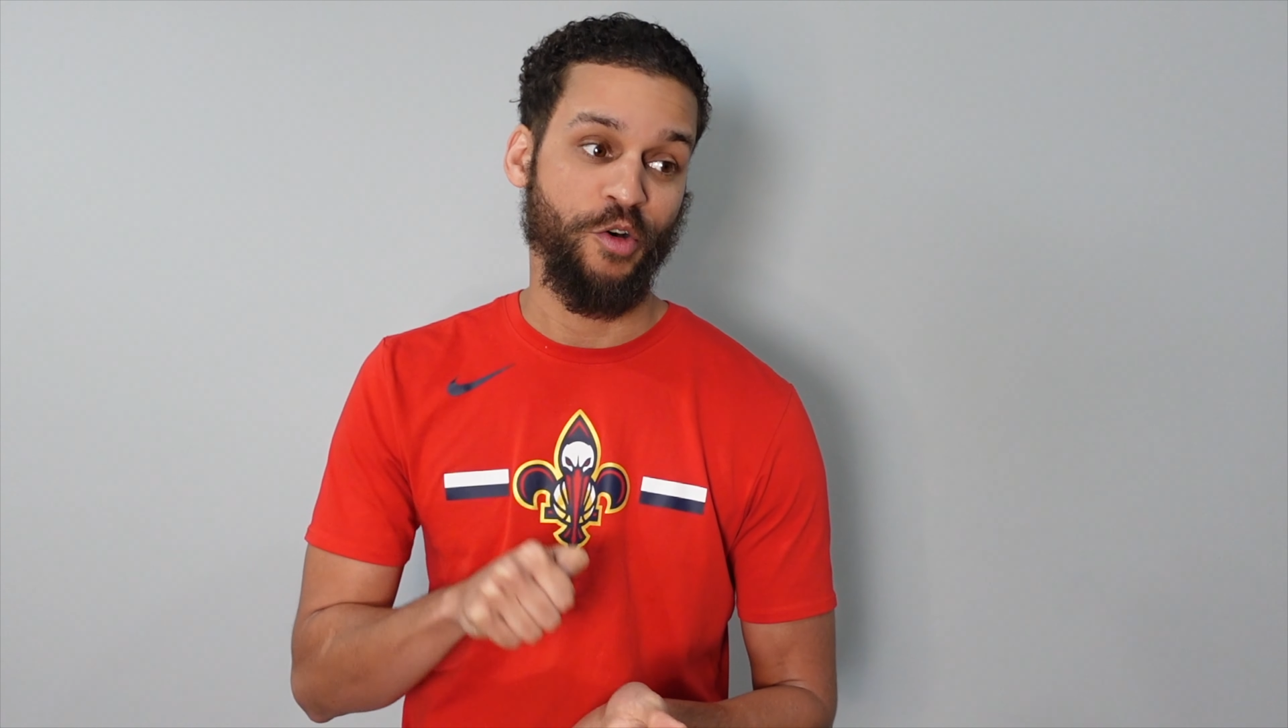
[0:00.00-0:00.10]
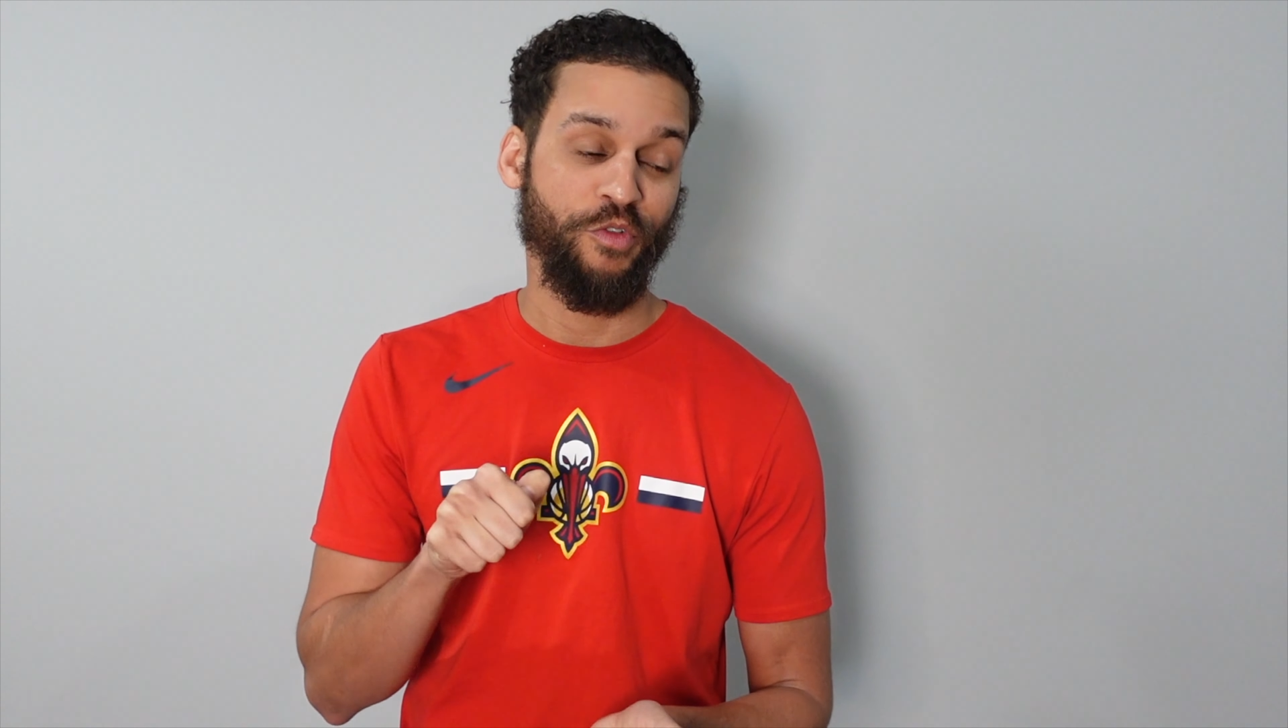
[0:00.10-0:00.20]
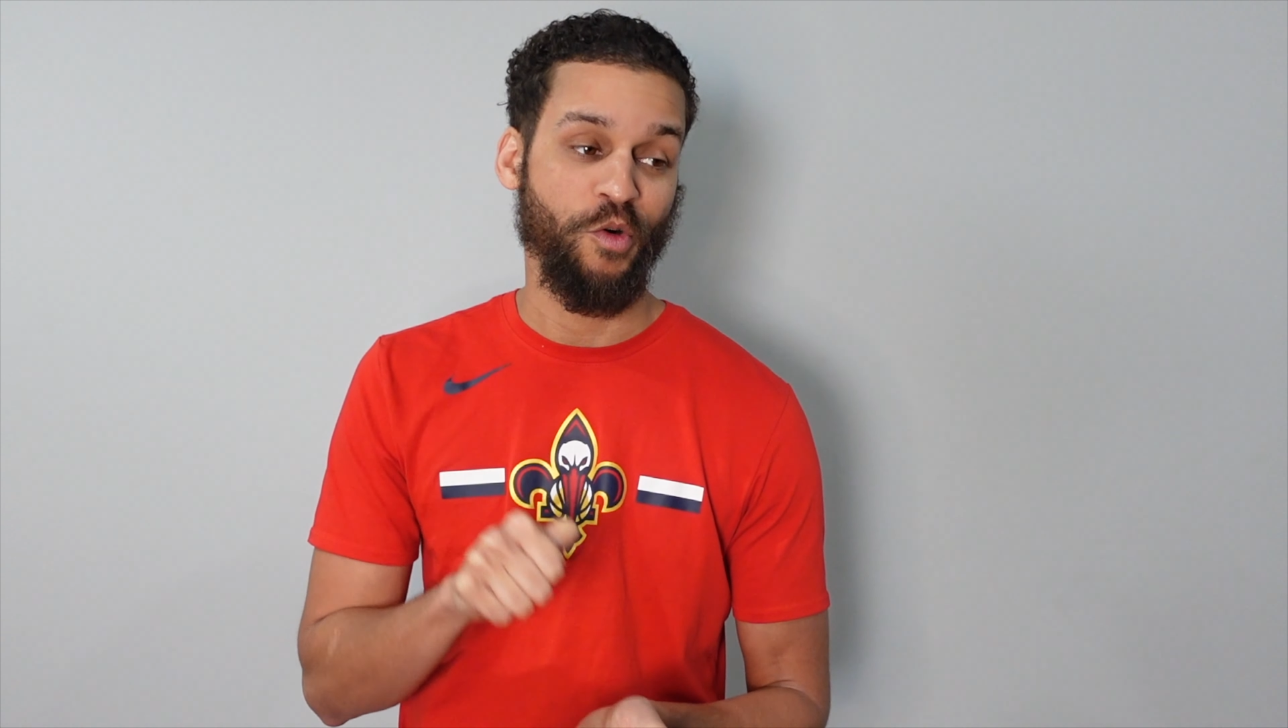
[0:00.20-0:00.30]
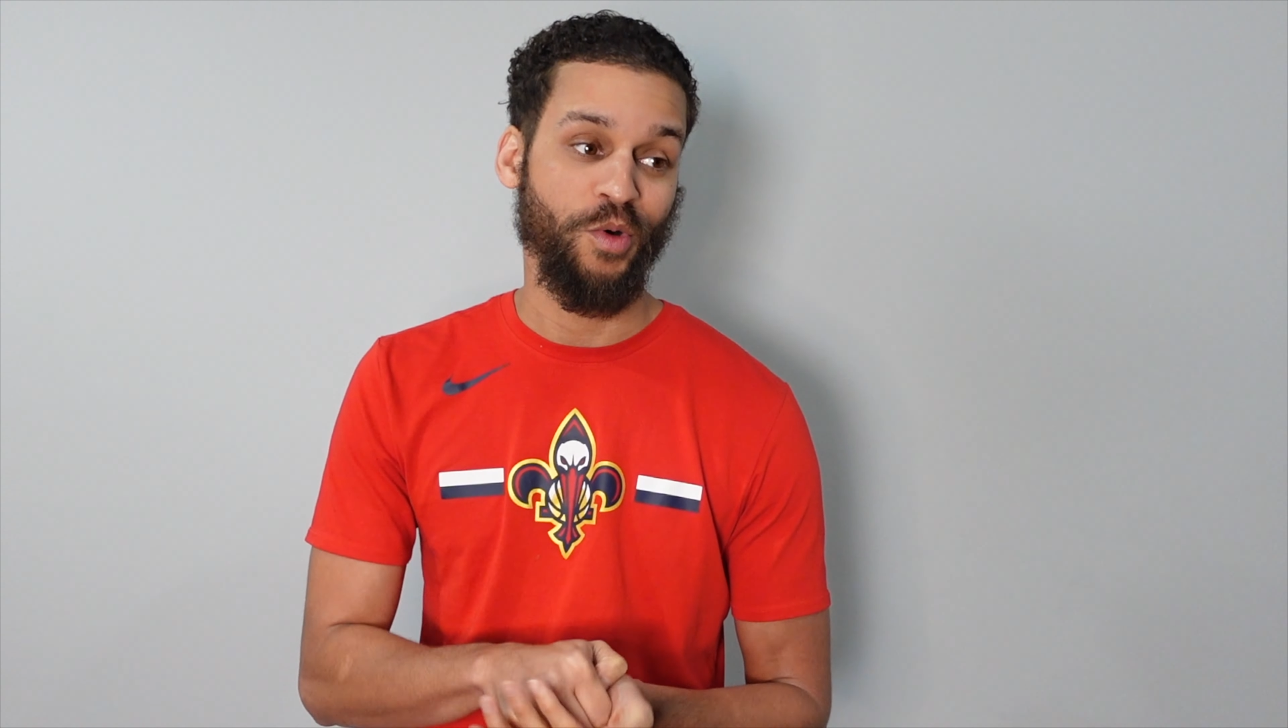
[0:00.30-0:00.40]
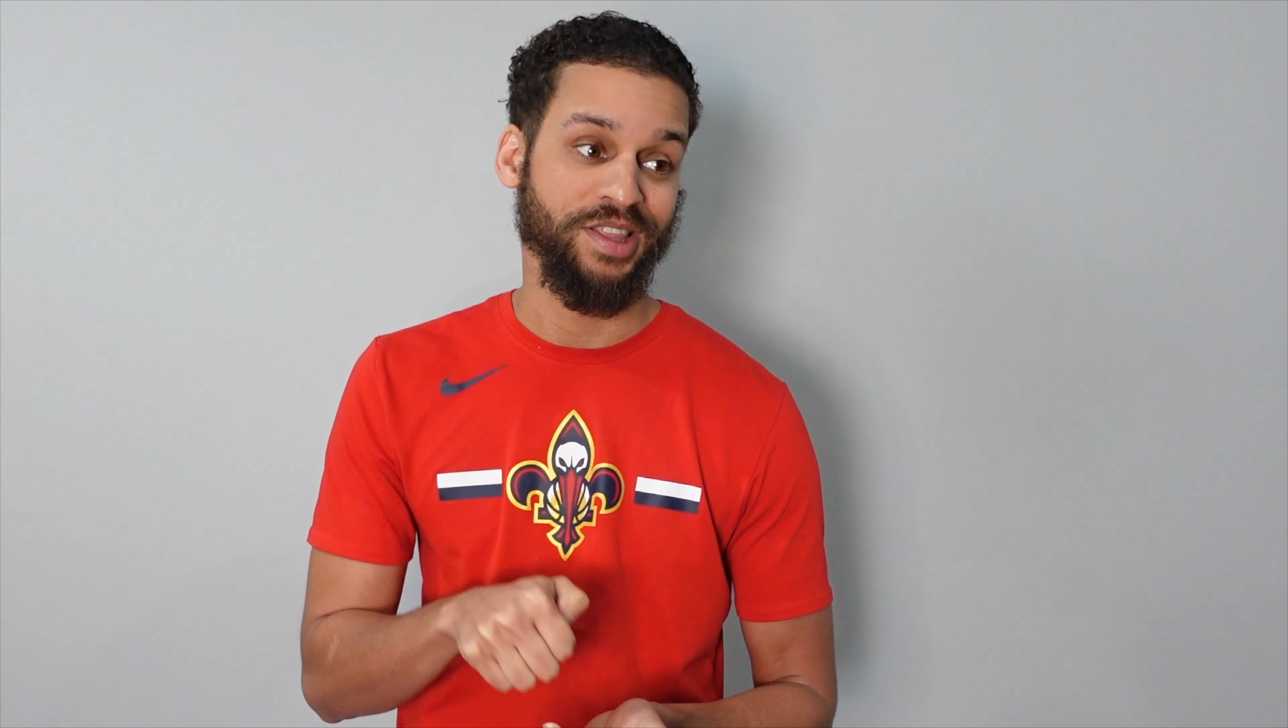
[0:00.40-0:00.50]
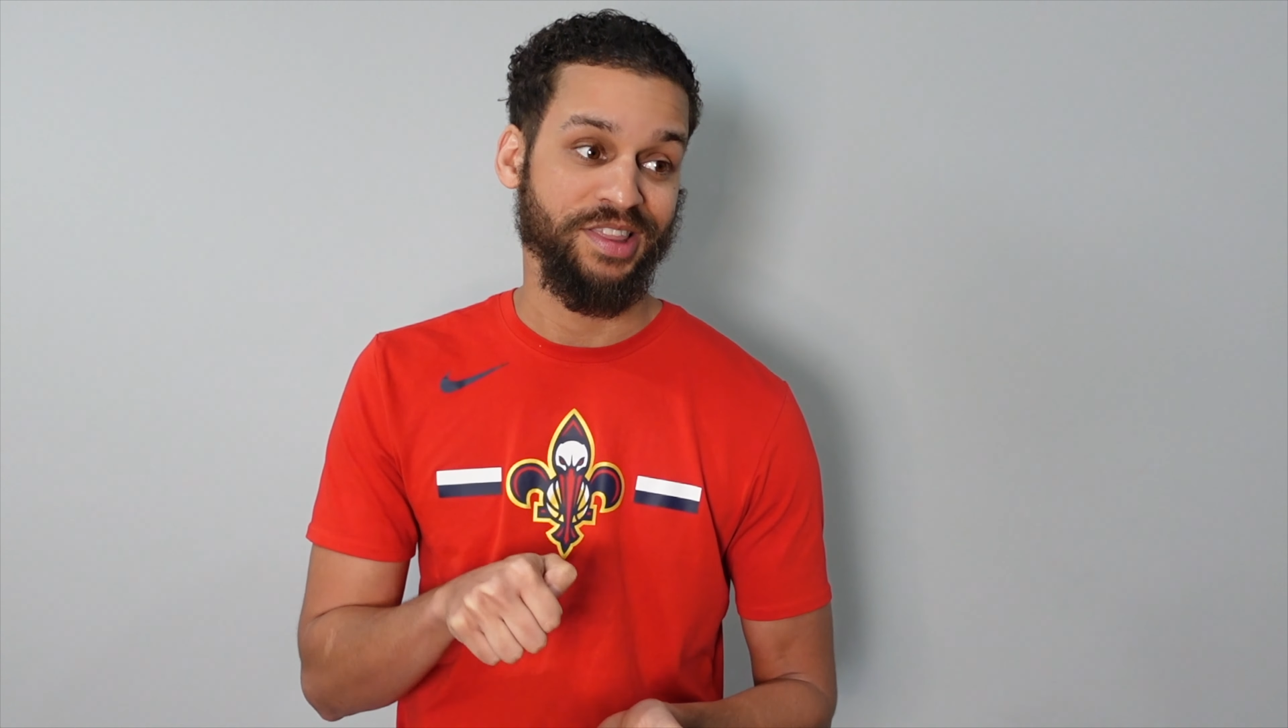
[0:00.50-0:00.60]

for one